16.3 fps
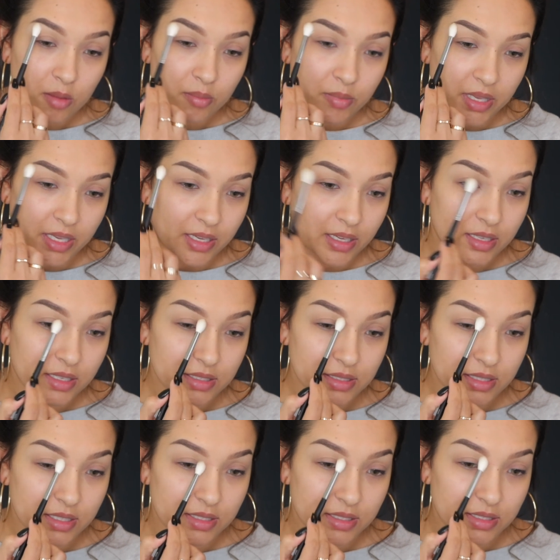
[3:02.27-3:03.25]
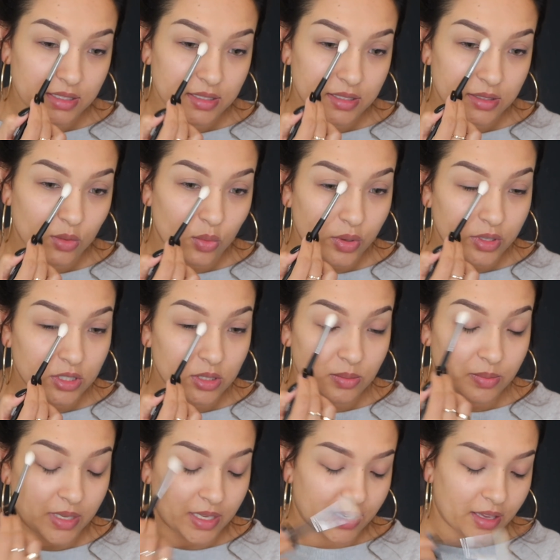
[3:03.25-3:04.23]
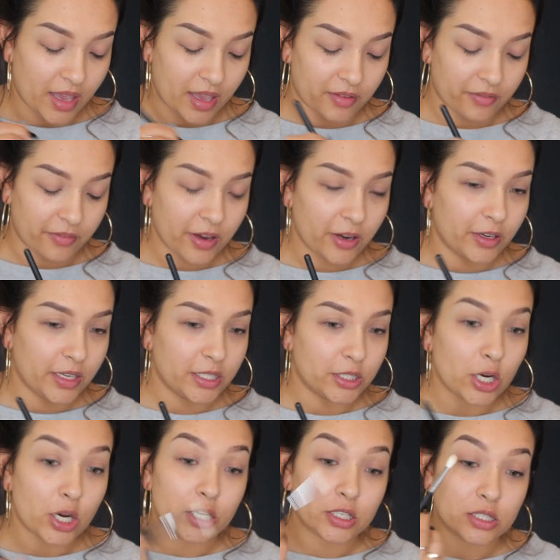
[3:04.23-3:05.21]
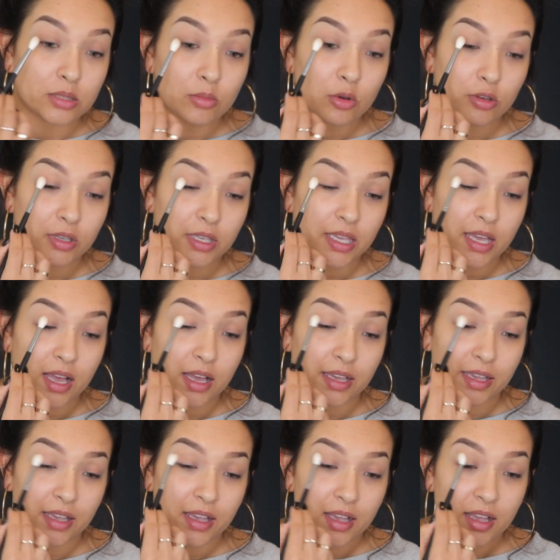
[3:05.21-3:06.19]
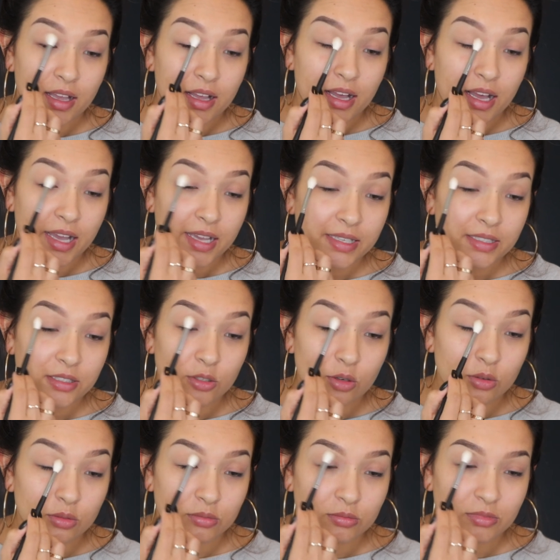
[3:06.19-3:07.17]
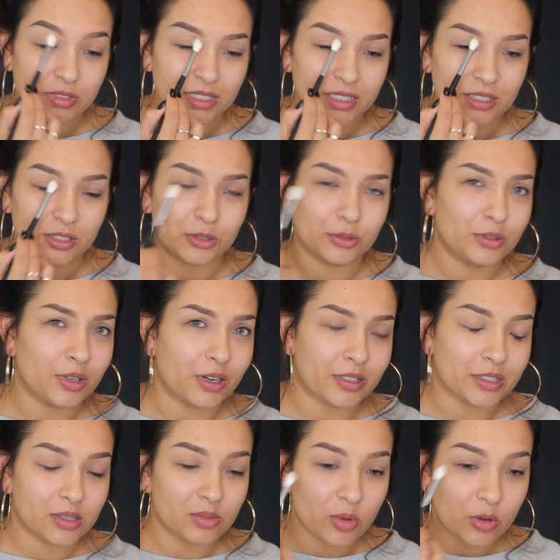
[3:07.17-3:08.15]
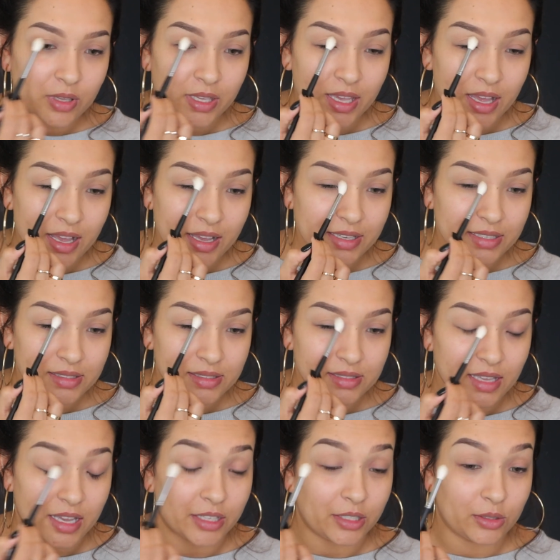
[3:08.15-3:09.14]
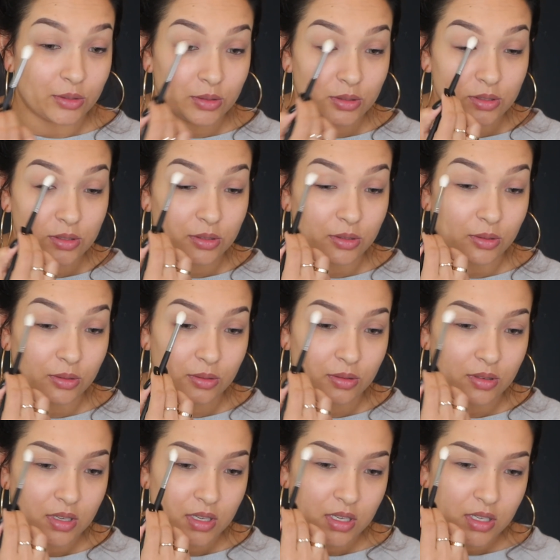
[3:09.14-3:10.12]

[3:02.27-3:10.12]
because this is going to be a very dark smoky eye. I don't really do dark smoky eyes. I used to.